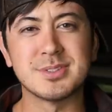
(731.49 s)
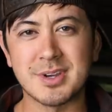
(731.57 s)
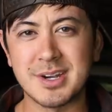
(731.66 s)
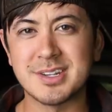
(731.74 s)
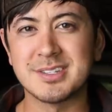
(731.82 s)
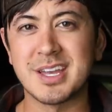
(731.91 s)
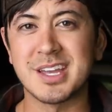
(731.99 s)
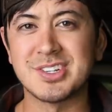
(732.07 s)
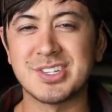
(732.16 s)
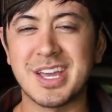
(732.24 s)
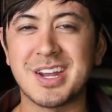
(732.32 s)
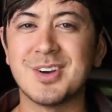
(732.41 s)
starting a
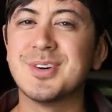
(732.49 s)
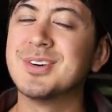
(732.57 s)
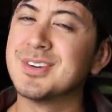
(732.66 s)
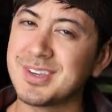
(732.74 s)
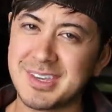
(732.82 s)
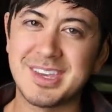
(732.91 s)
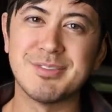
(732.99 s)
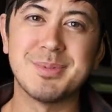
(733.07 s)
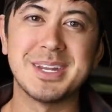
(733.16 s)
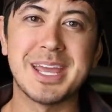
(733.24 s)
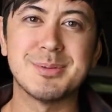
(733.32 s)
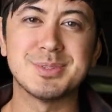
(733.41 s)
second channel, give
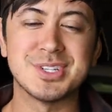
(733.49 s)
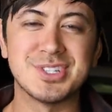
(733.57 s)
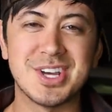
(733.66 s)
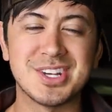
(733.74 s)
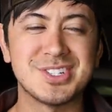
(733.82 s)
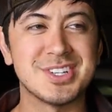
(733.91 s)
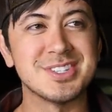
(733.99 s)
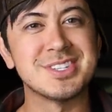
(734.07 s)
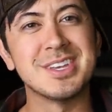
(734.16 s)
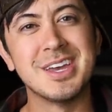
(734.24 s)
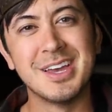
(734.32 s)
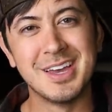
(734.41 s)
me name
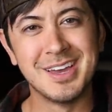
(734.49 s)
suggestions,